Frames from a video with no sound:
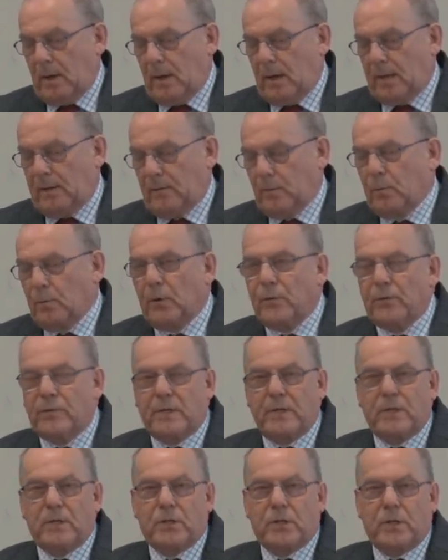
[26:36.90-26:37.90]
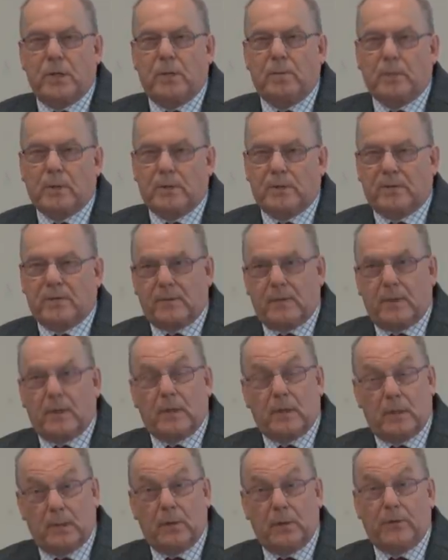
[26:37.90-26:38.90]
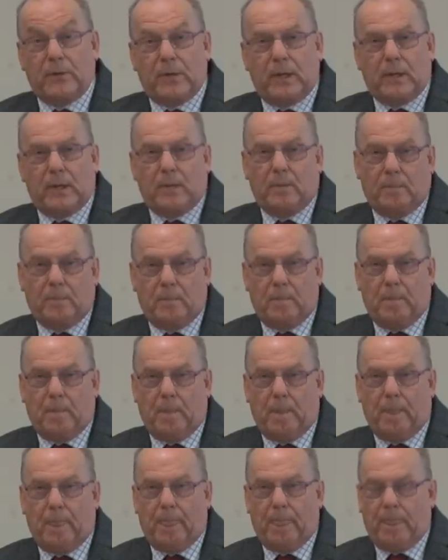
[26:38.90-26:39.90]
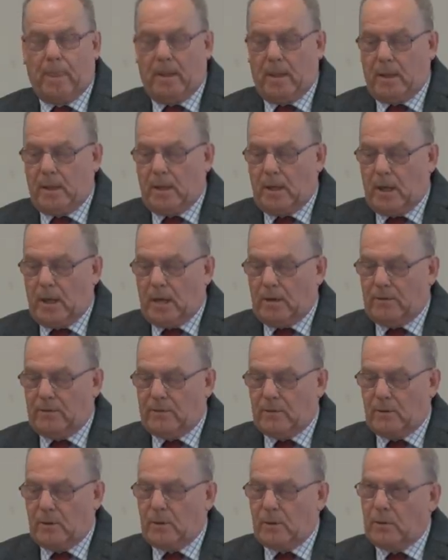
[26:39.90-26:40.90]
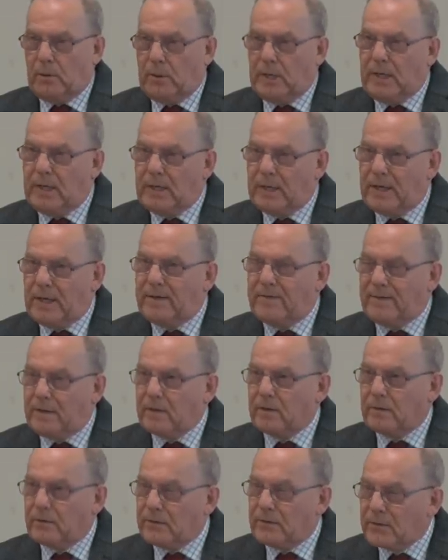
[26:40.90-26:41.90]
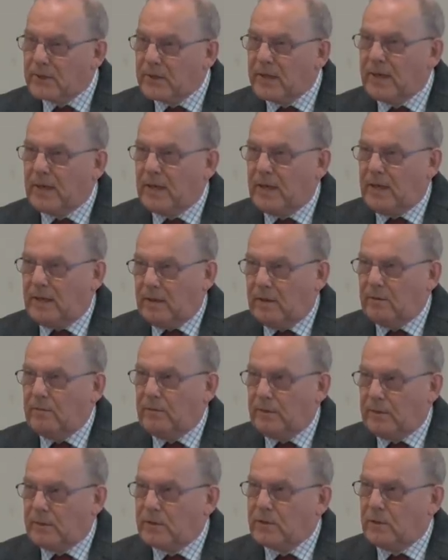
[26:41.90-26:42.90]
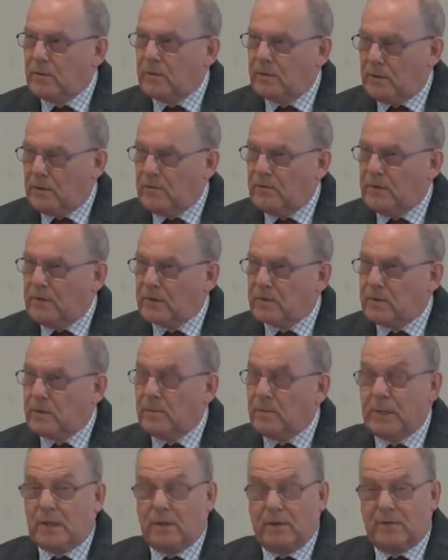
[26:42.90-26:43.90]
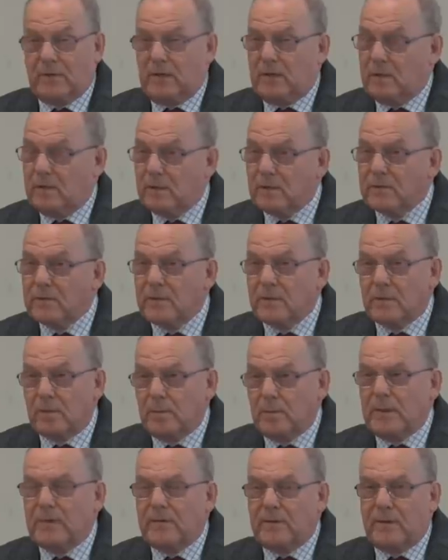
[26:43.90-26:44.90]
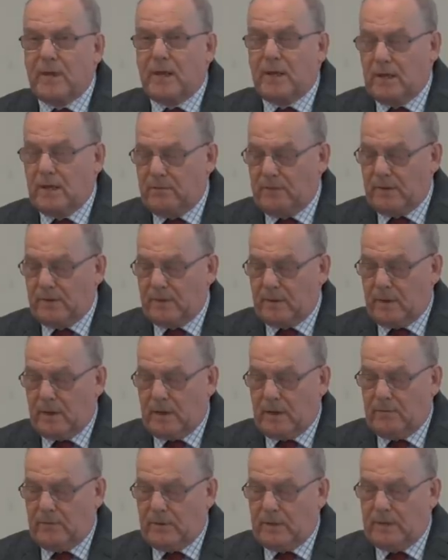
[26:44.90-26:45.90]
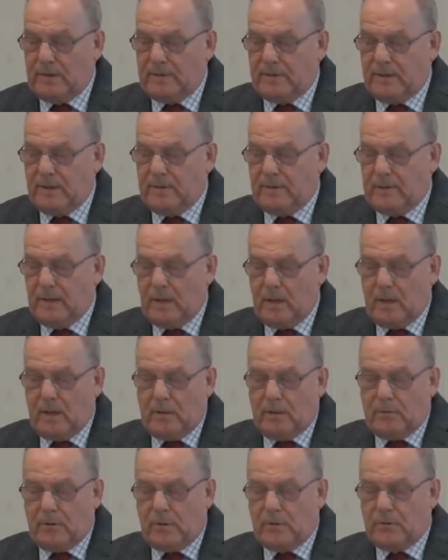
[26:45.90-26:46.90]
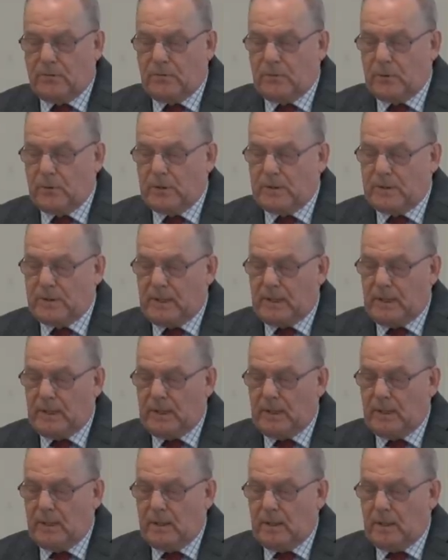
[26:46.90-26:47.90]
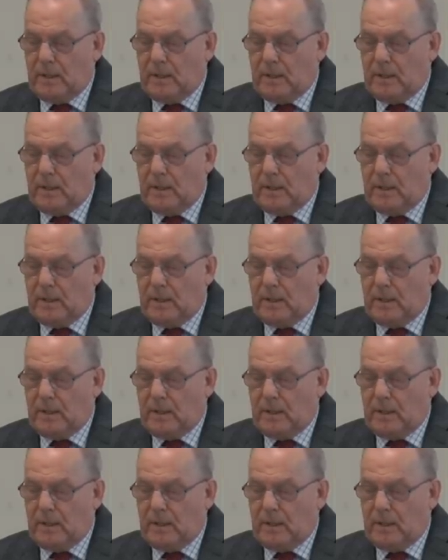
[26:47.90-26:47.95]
as wolves in sheep's clothing. And so he lays it on thick here for the children of Israel, because he knows he's coming to the end of his life. And he says, verse 14,